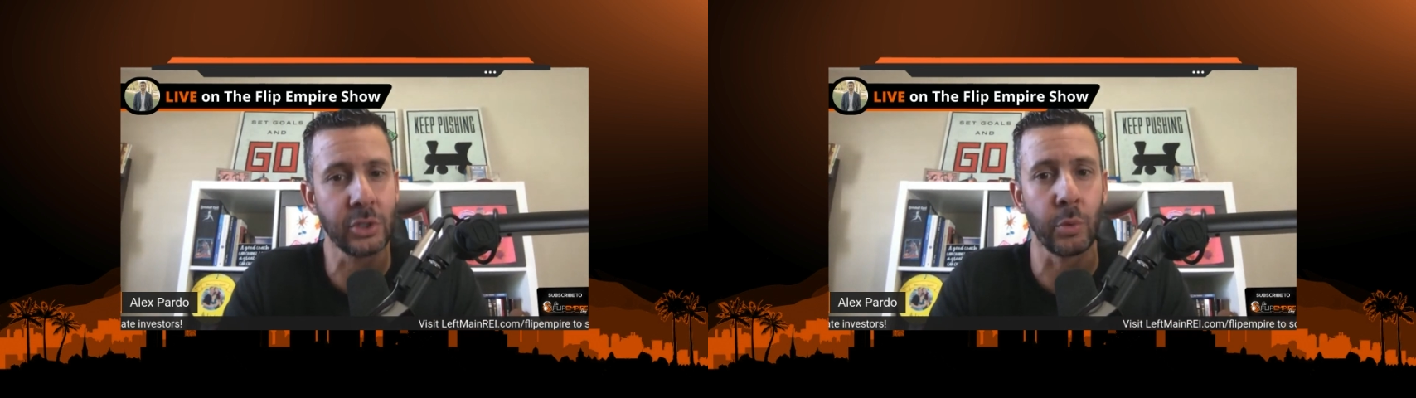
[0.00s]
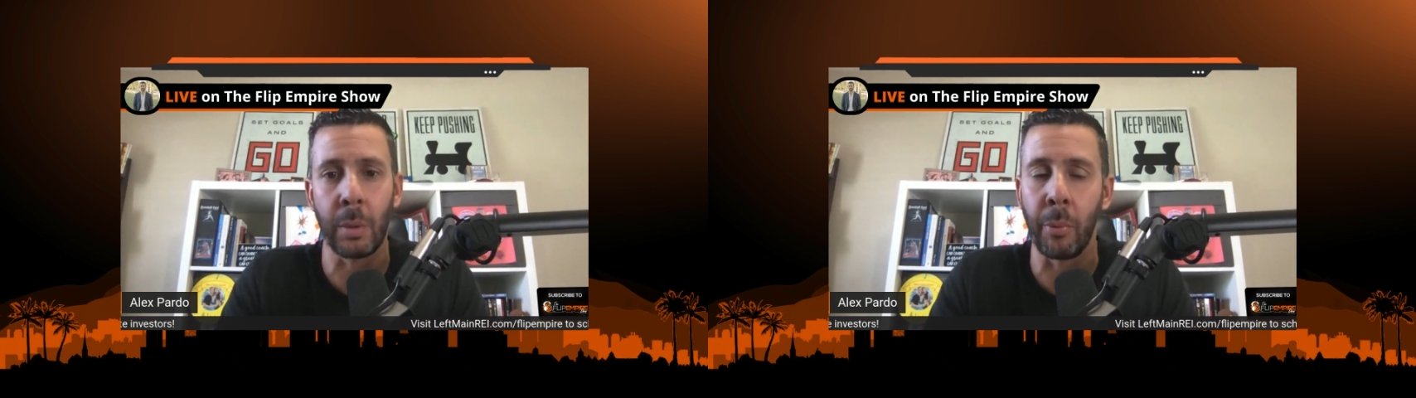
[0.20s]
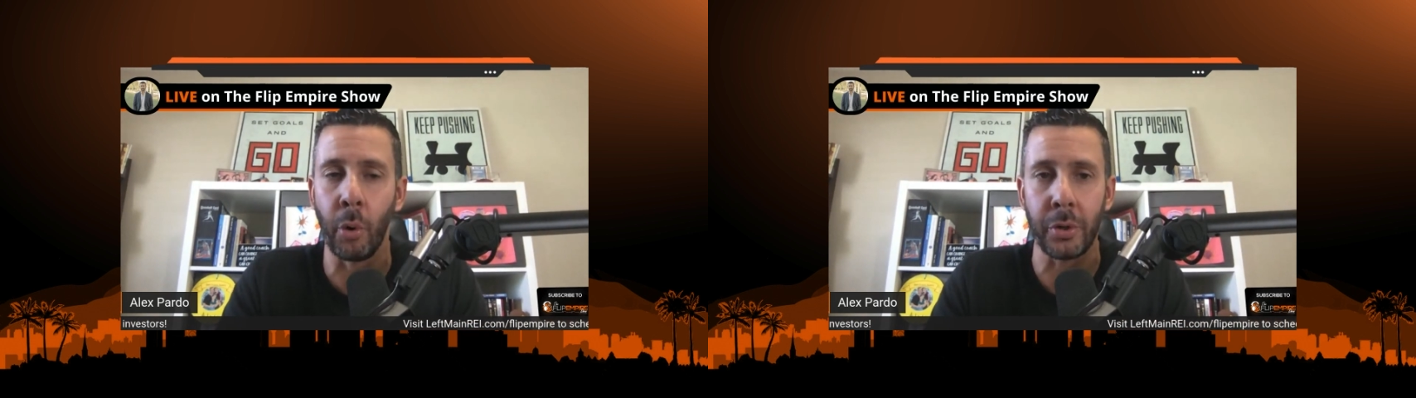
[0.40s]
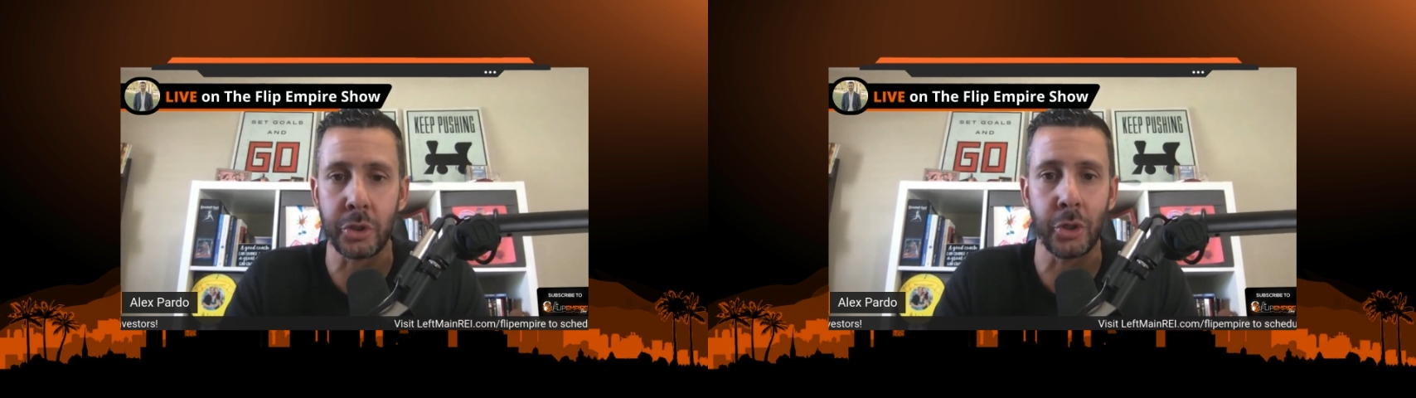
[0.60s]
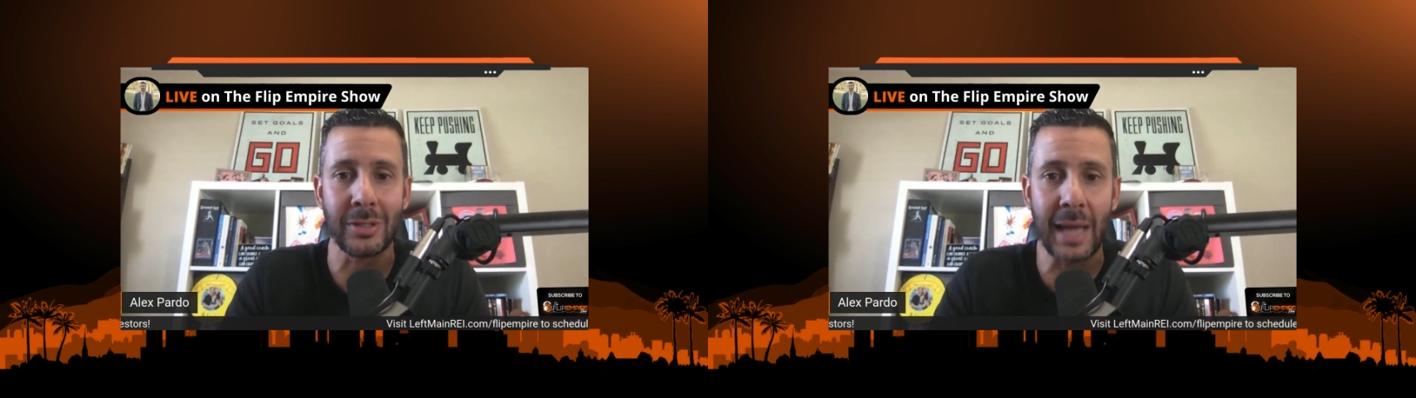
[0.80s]
your reports,
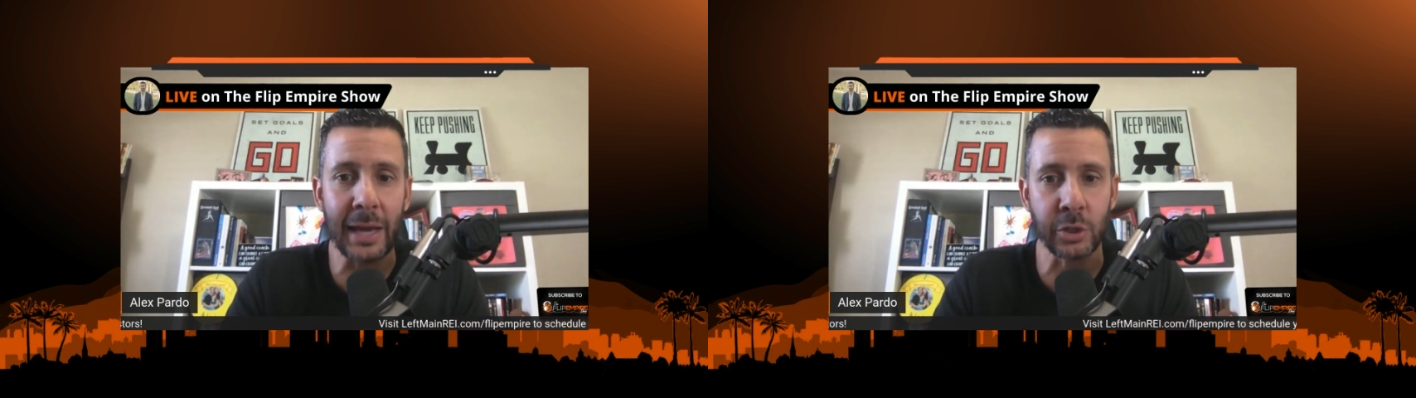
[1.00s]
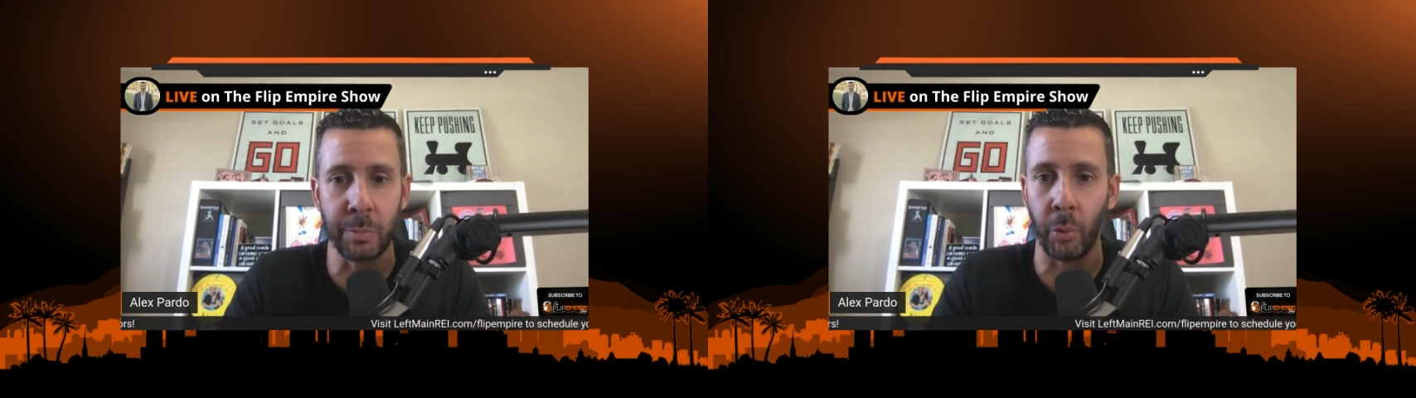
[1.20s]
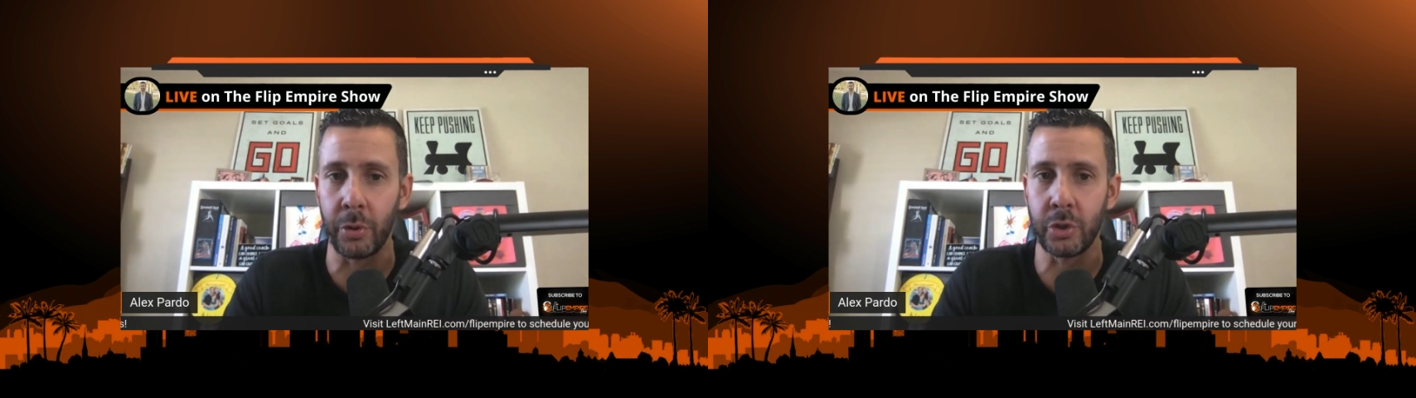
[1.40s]
your dashboards.